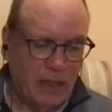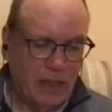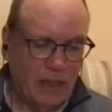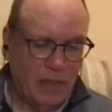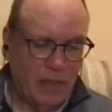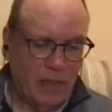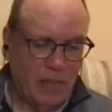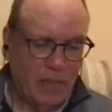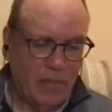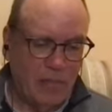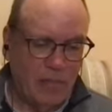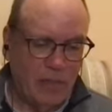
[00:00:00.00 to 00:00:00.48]

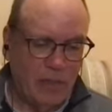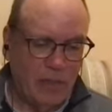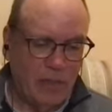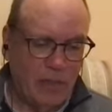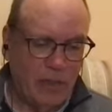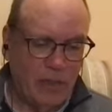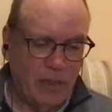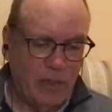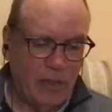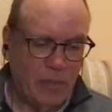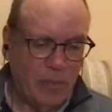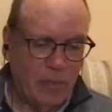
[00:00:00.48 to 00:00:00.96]
this
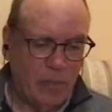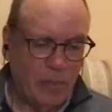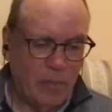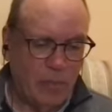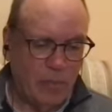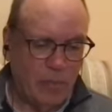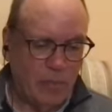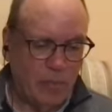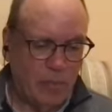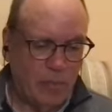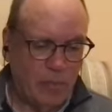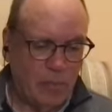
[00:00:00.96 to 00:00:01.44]
is
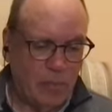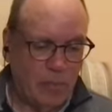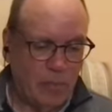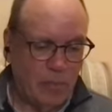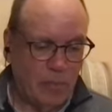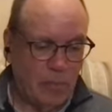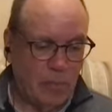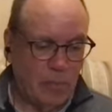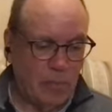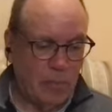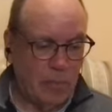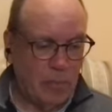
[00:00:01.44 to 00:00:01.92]

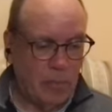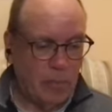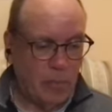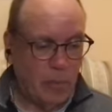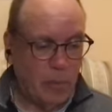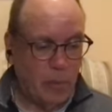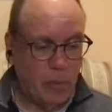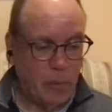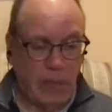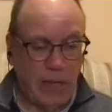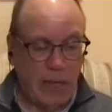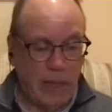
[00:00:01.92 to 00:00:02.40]

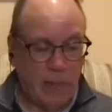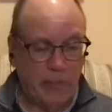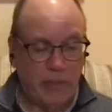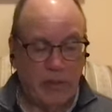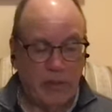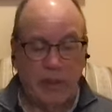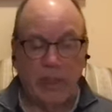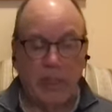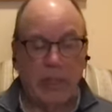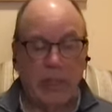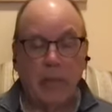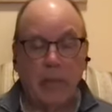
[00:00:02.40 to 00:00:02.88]
perhaps
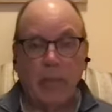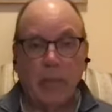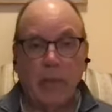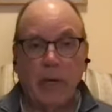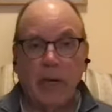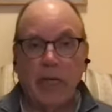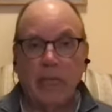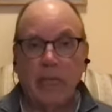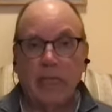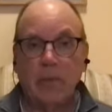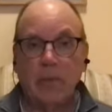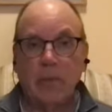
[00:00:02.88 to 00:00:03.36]
an
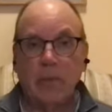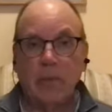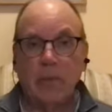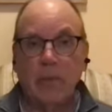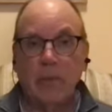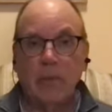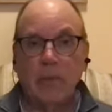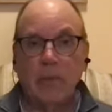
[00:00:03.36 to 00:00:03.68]
impossible